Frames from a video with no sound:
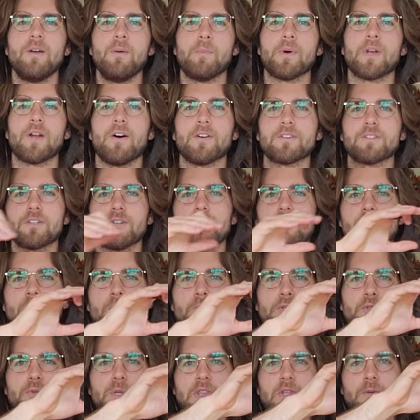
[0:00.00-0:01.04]
but also
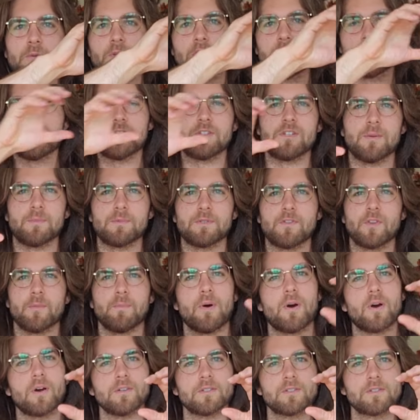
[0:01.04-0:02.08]
between the relationships of the
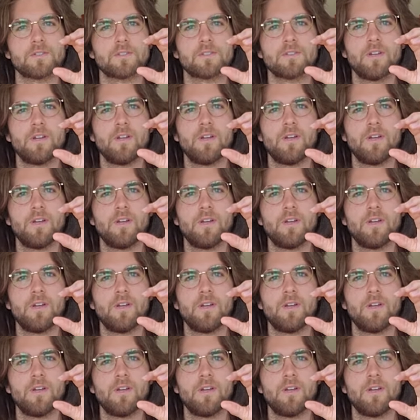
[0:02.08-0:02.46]
parts.